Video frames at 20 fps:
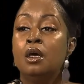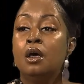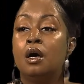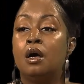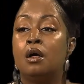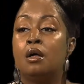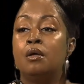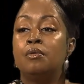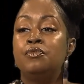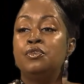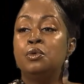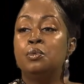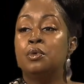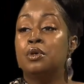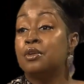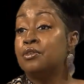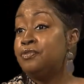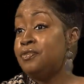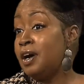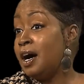If you
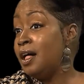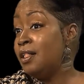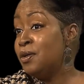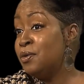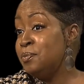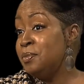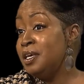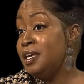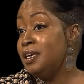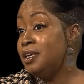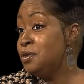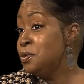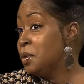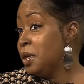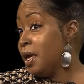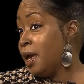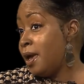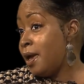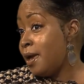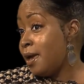want to follow me, you
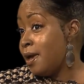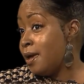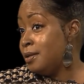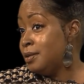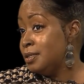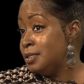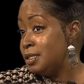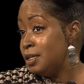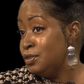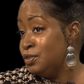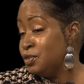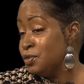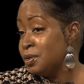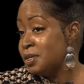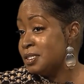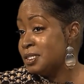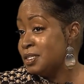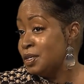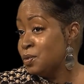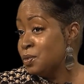can. It's
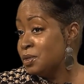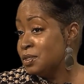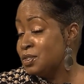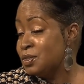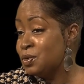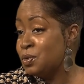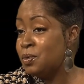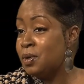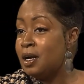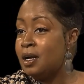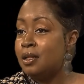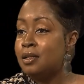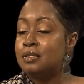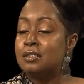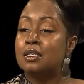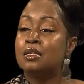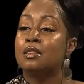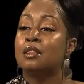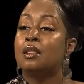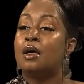interesting once in a while. It's
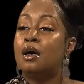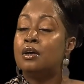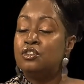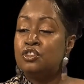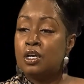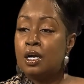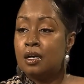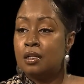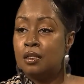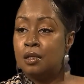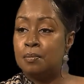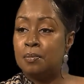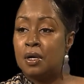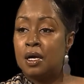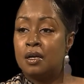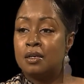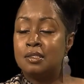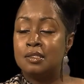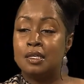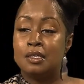La Chocolate
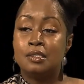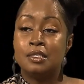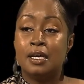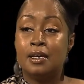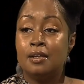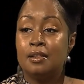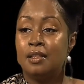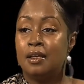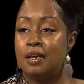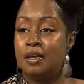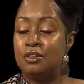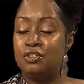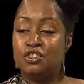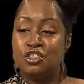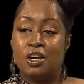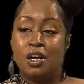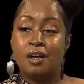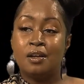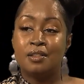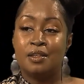Box. That's L-A
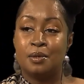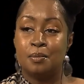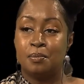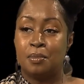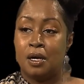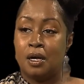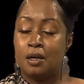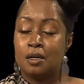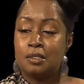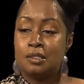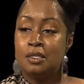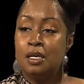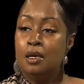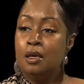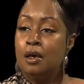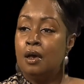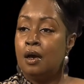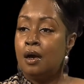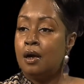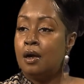Chocolate Box.
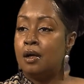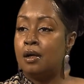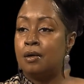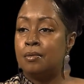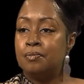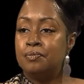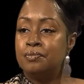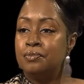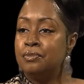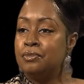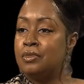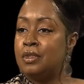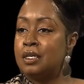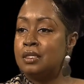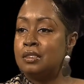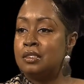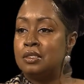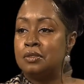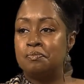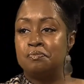
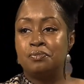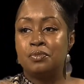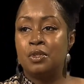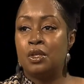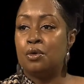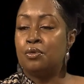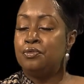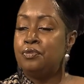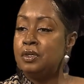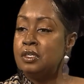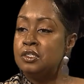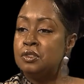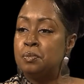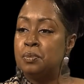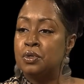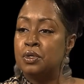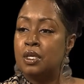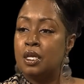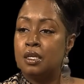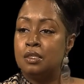That's, you know,
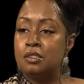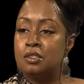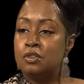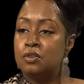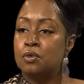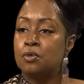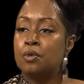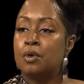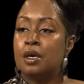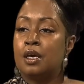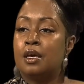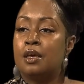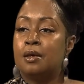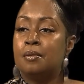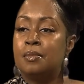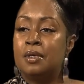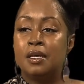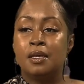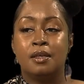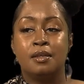Facebook,
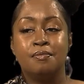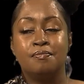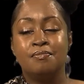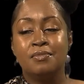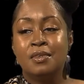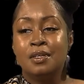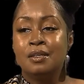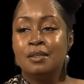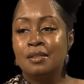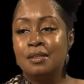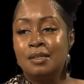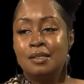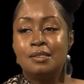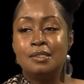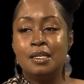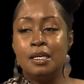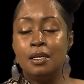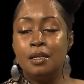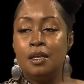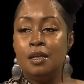Instagram, and that's
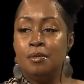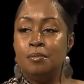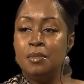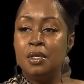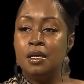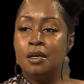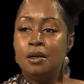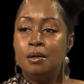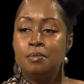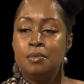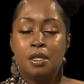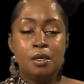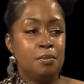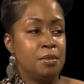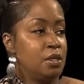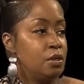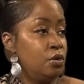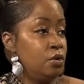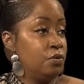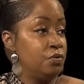it. Hit me up. Let
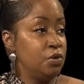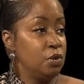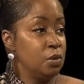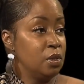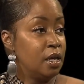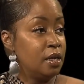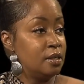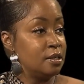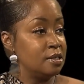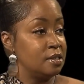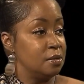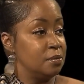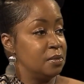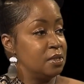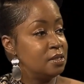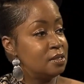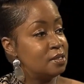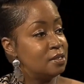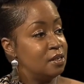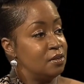me know if you like some of
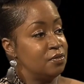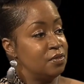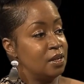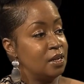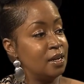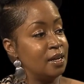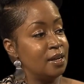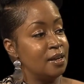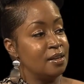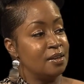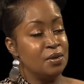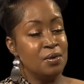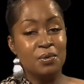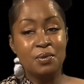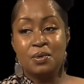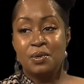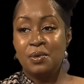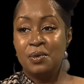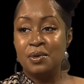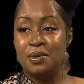the stuff that I got
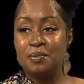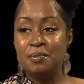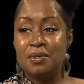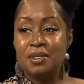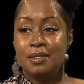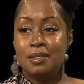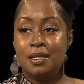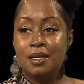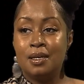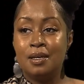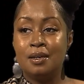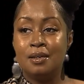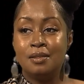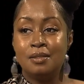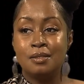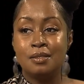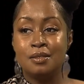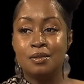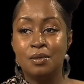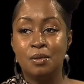going on. But yeah,
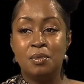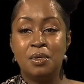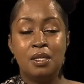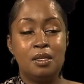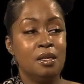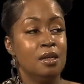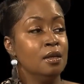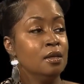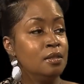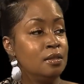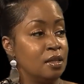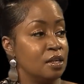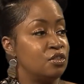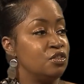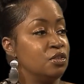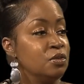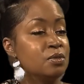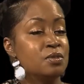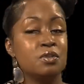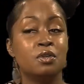it's going to be, next
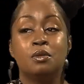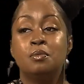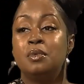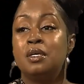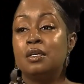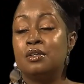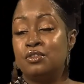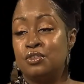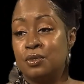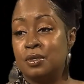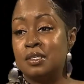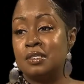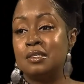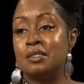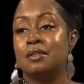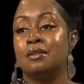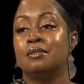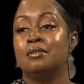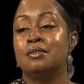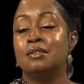year is going to be
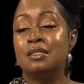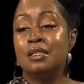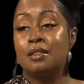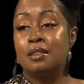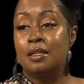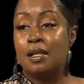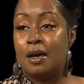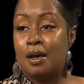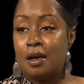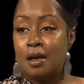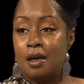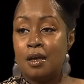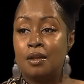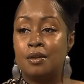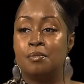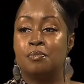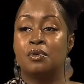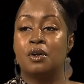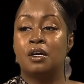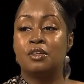interesting. A lot
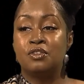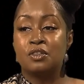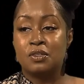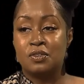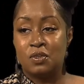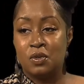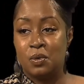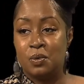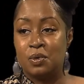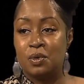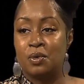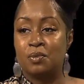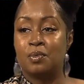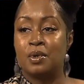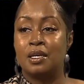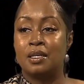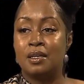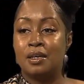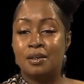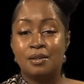of projects going on
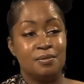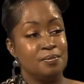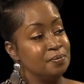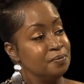right now.